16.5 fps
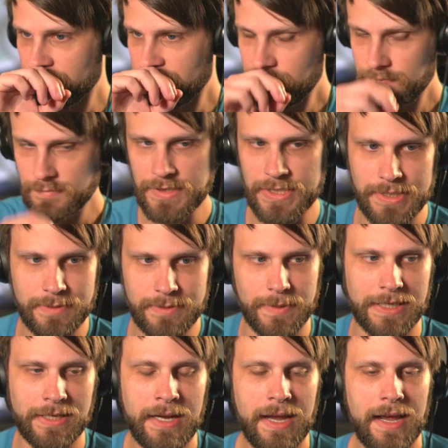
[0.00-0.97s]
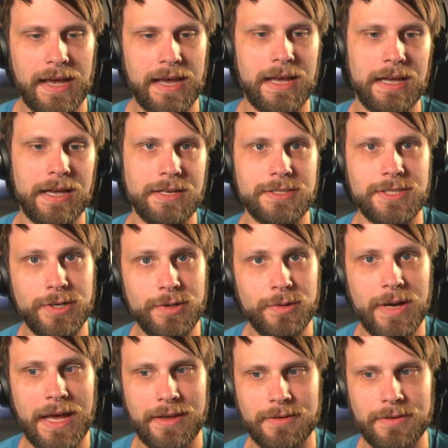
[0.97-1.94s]
excuse me. Uh,
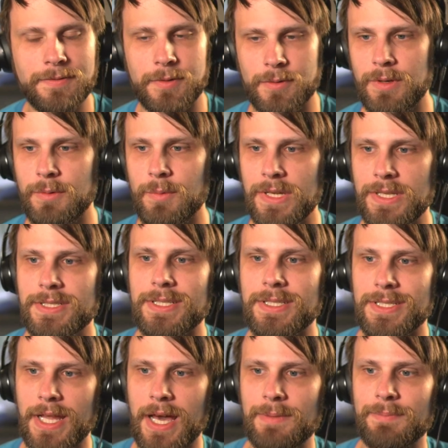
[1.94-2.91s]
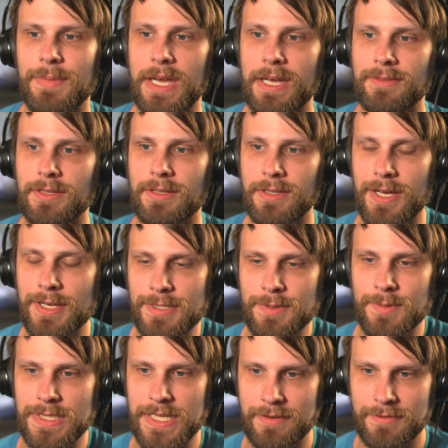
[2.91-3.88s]
two out of three wins is not bad. The loss
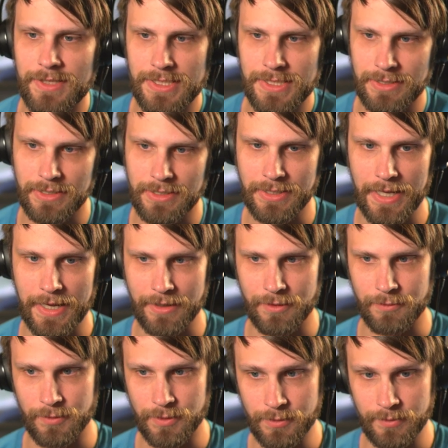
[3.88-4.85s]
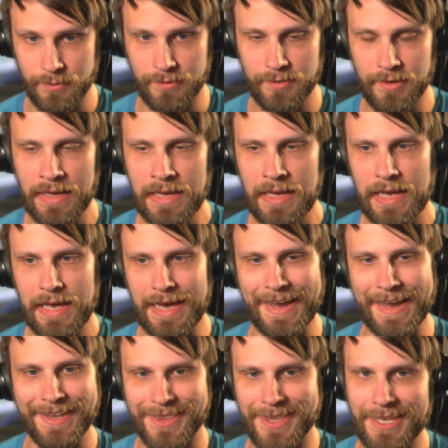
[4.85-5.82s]
was obviously to Naya Runes.
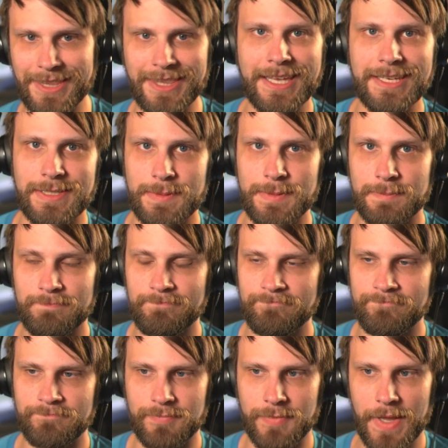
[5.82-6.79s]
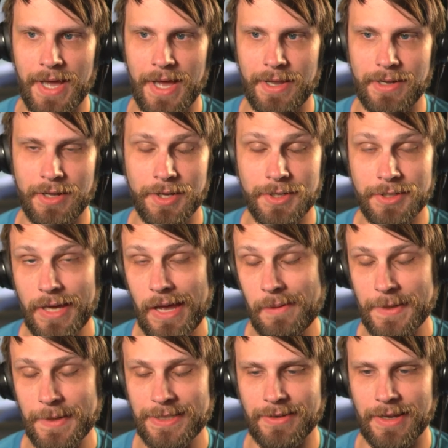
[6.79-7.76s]
I think that's not
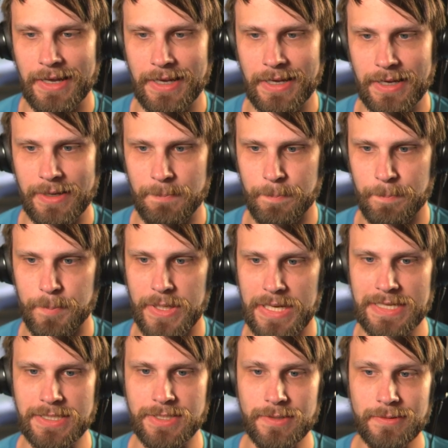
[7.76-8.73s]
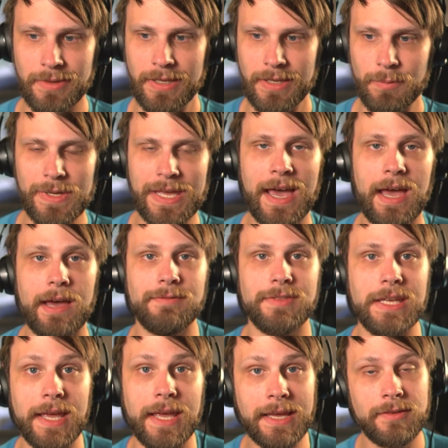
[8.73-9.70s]
uncommon. Um, but I do think we have
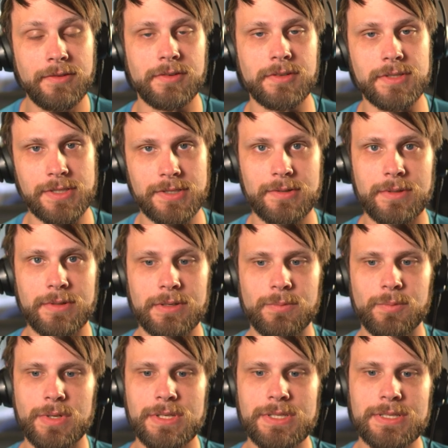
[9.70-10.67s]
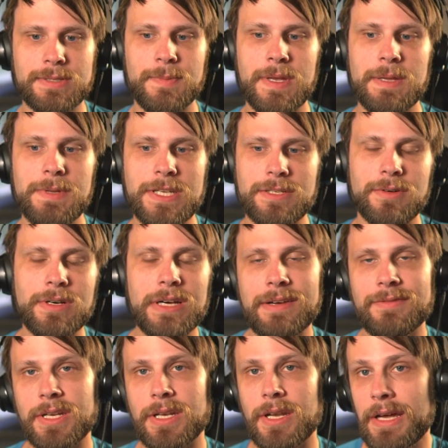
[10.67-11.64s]
the answers to it. We just maybe don't
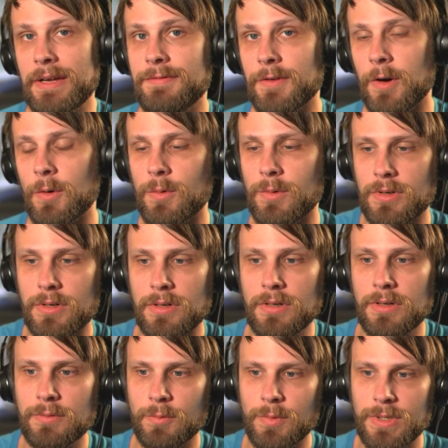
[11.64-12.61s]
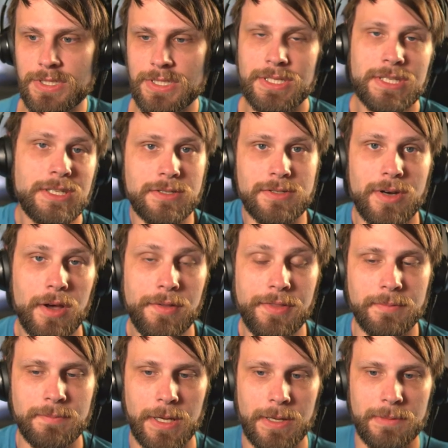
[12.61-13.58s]
have enough, or we just didn't draw
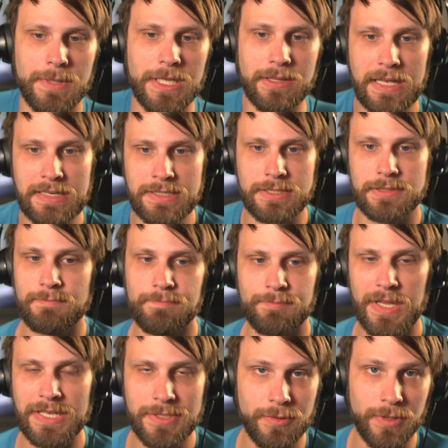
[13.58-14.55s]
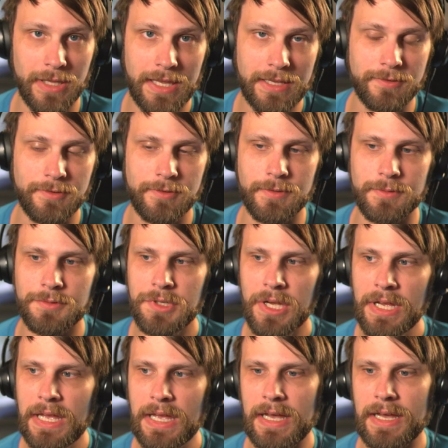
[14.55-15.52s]
them. I mean, that's that's okay too.
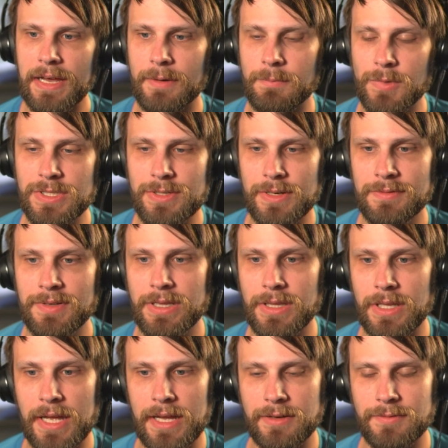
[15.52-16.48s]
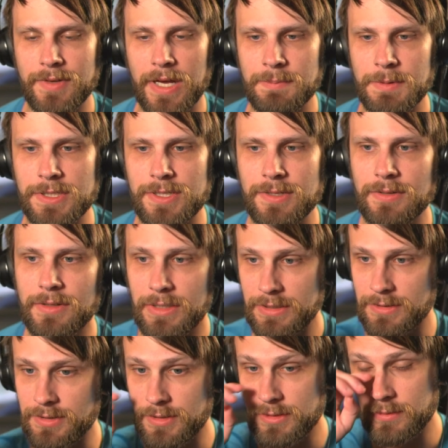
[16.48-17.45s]
Um, we do have a lot of opportunity
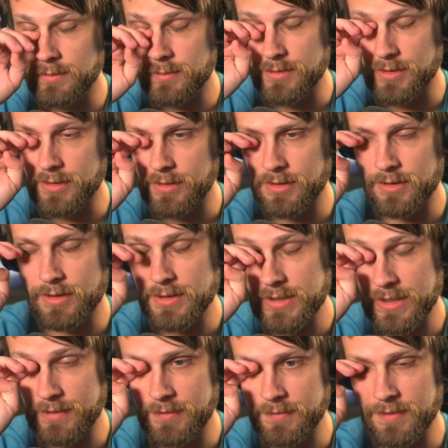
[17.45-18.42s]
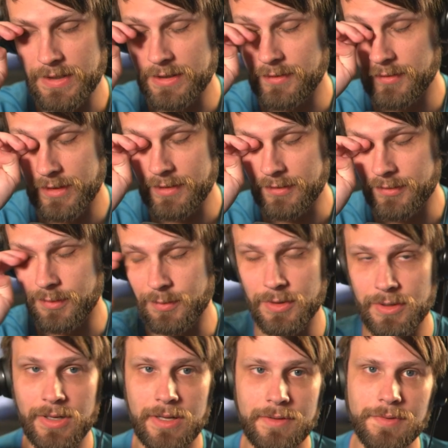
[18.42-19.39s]
to draw cards off of things like
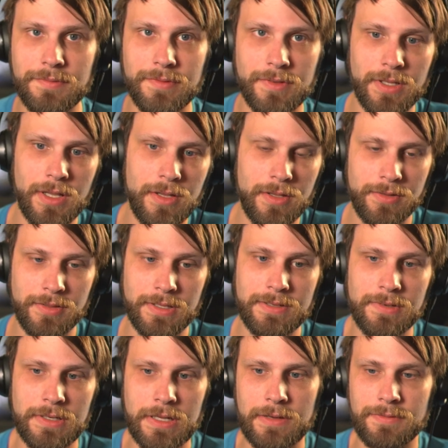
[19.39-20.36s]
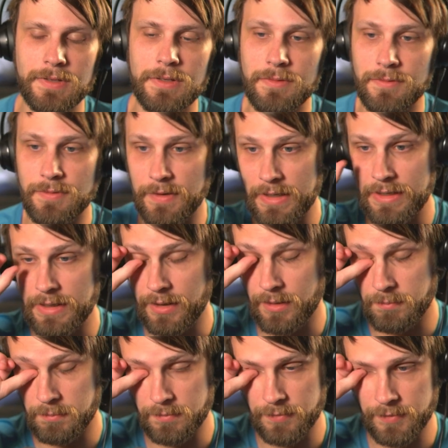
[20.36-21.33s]
Sorin, off of Lolth, even off of
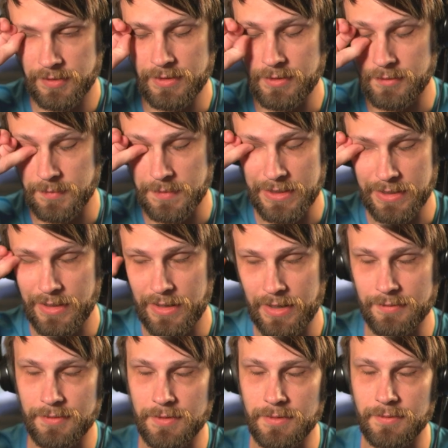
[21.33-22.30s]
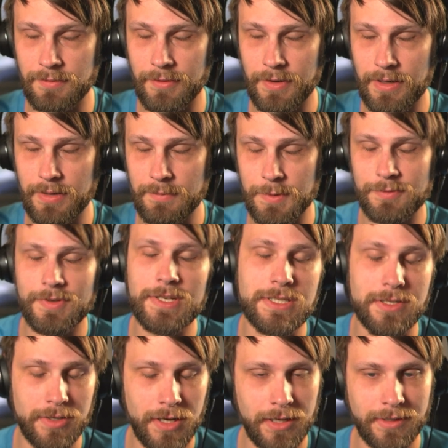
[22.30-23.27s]
um, excuse me, off of uh,
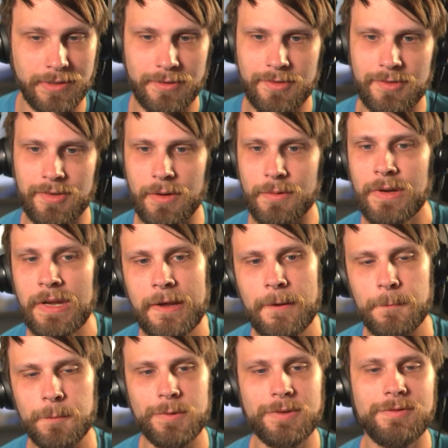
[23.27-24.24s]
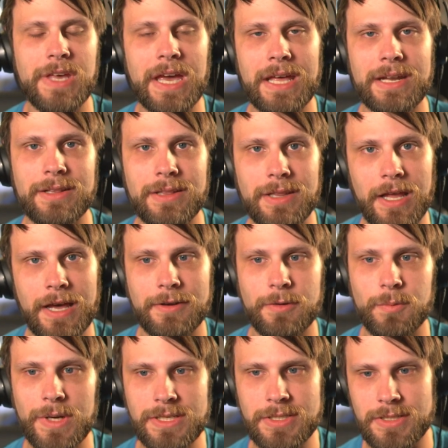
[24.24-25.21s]
Professor Onyx. So we've got a lot of
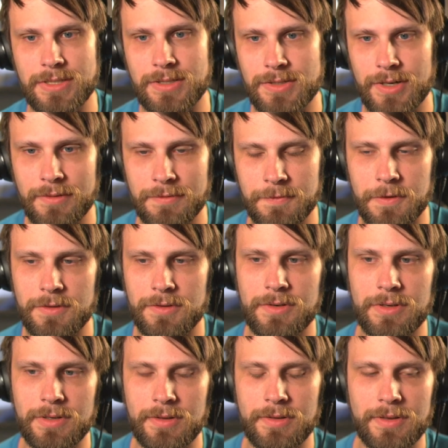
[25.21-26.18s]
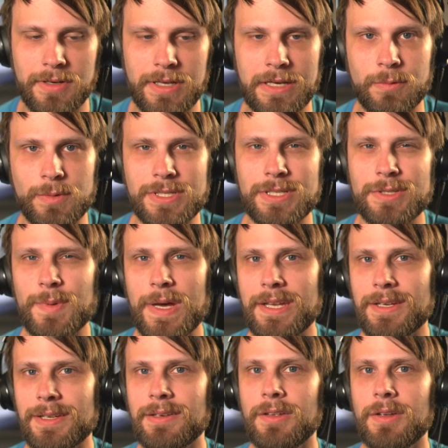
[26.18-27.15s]
ways to draw further into the deck, which is why I
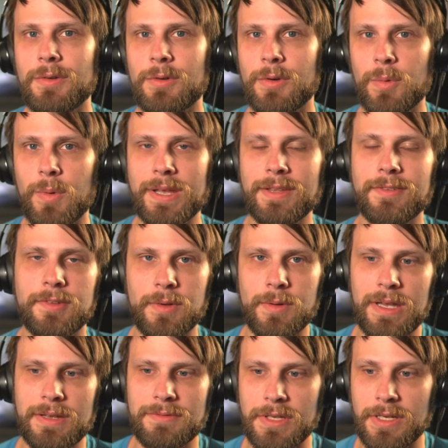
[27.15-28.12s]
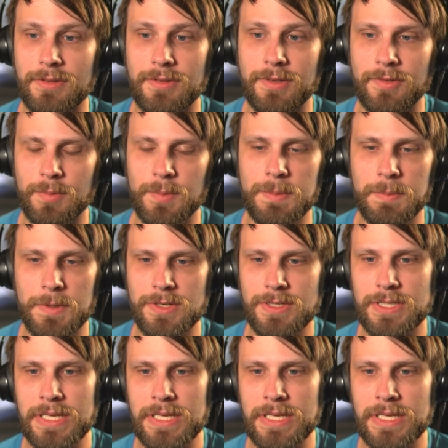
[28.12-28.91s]
didn't go quite so heavy on the sweepers.